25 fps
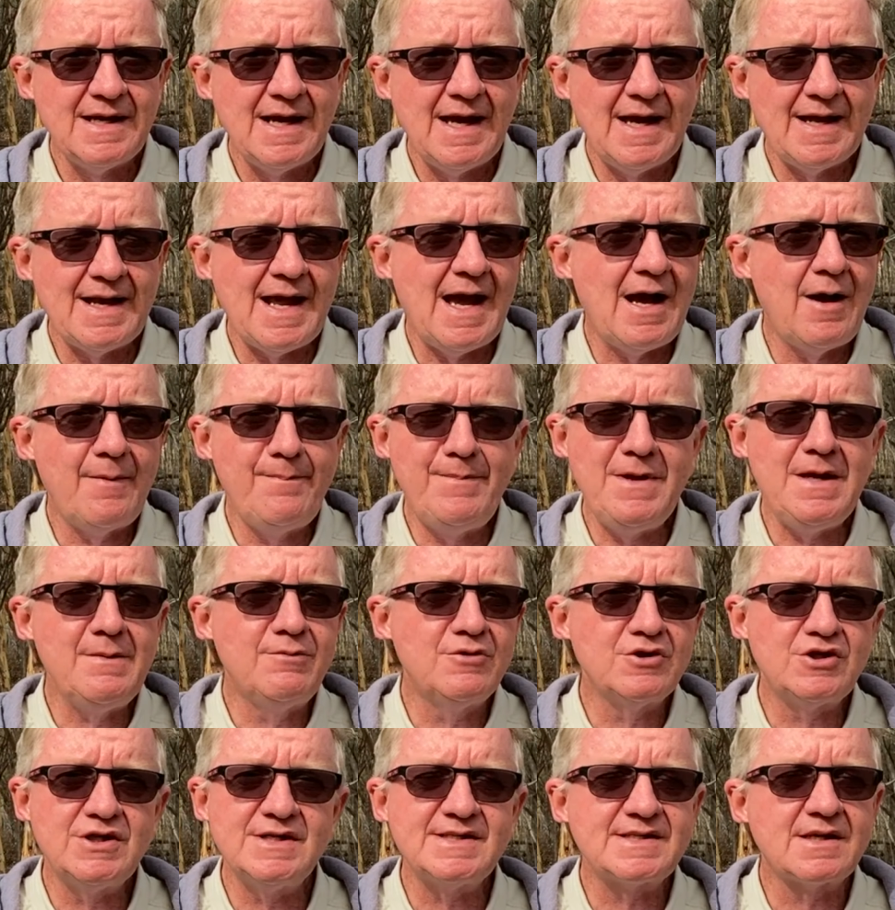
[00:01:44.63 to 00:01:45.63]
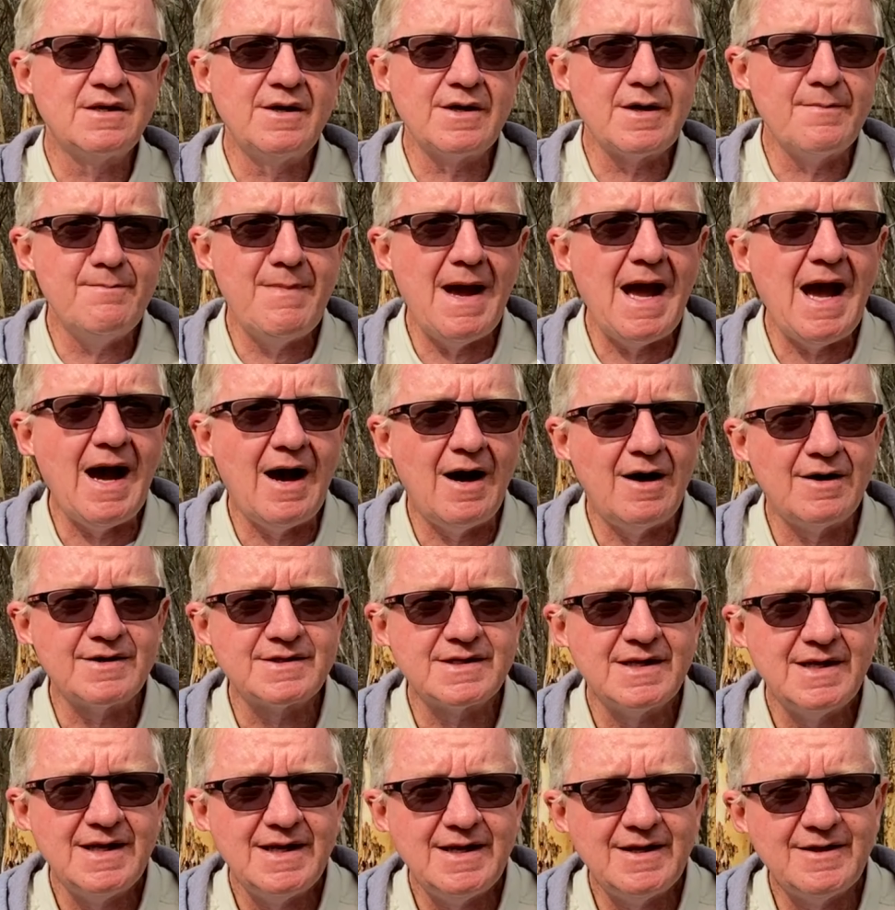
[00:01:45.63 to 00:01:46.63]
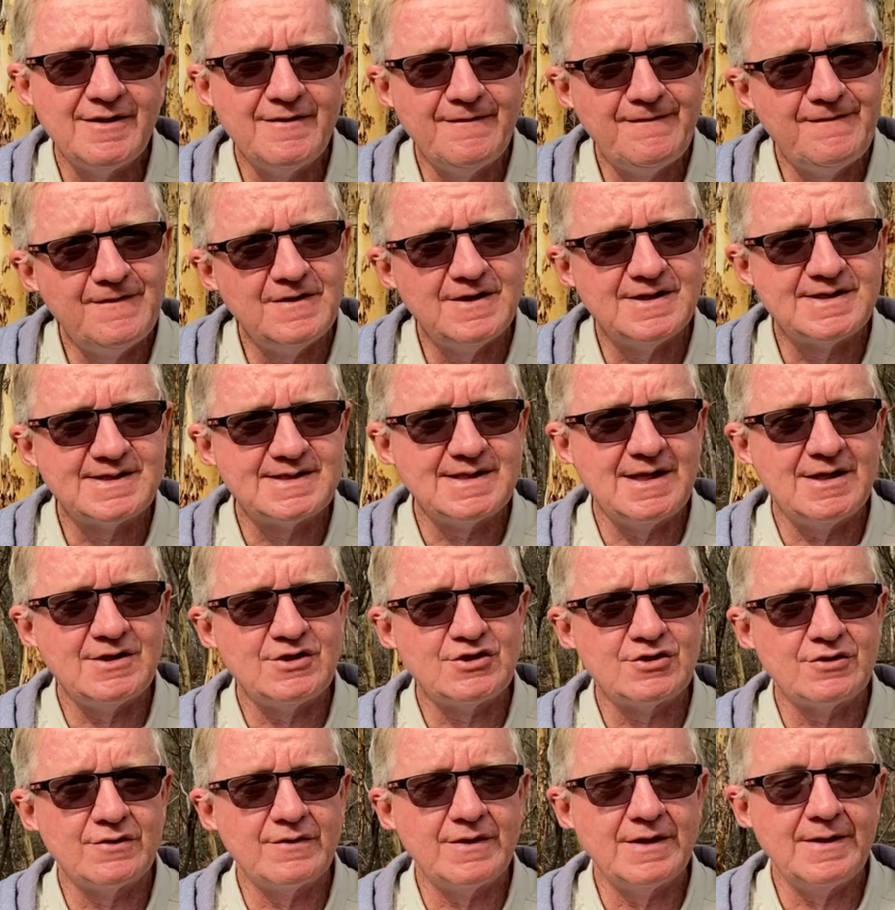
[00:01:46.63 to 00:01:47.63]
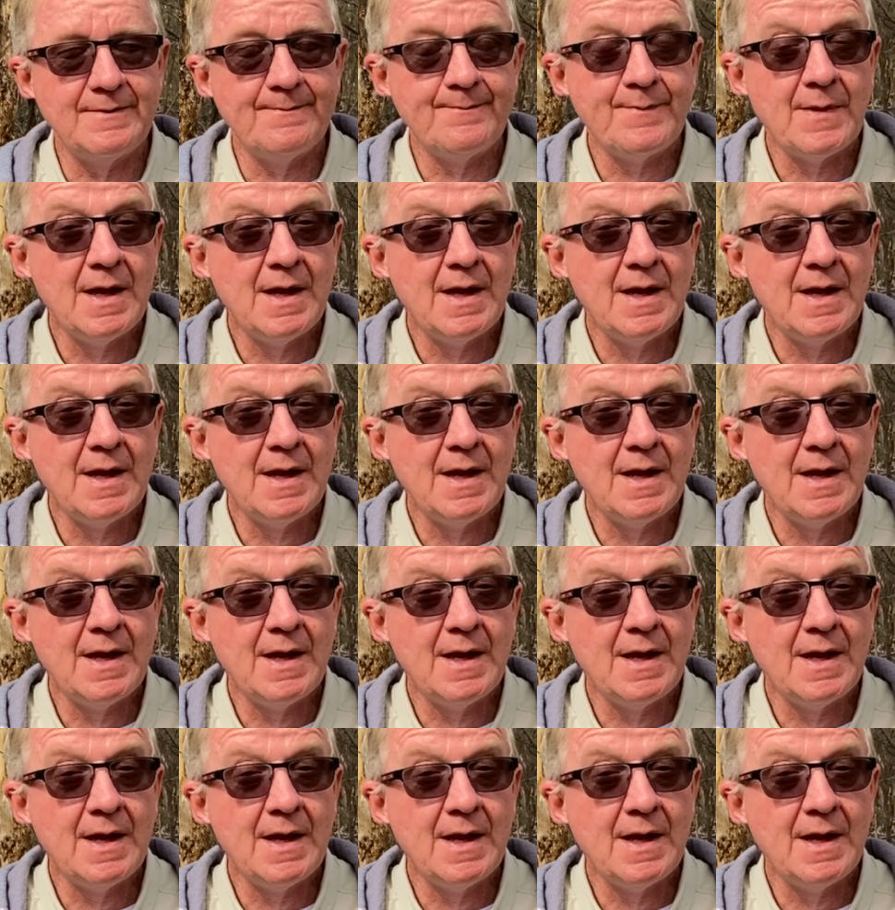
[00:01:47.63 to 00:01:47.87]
and how people just got about in the first century.